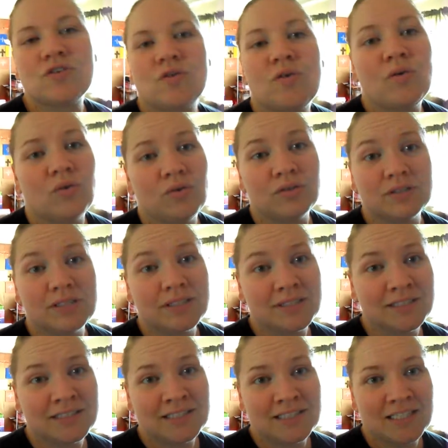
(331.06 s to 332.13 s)
just so old.
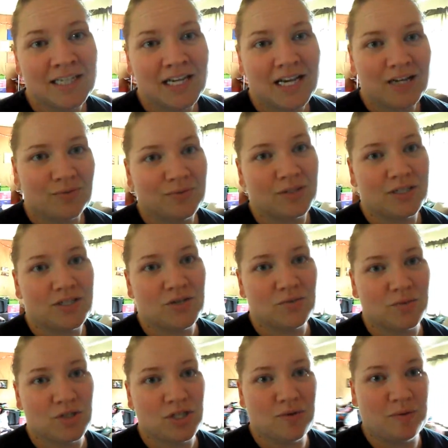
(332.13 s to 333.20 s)
I really
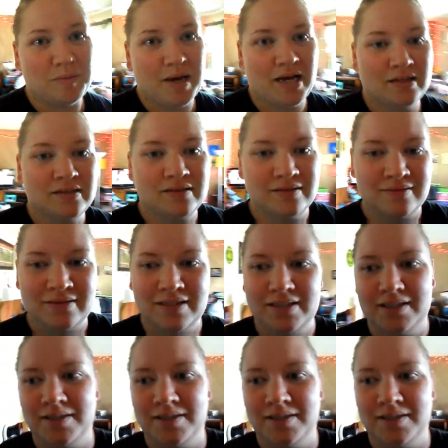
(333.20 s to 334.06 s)
just wish he would pass.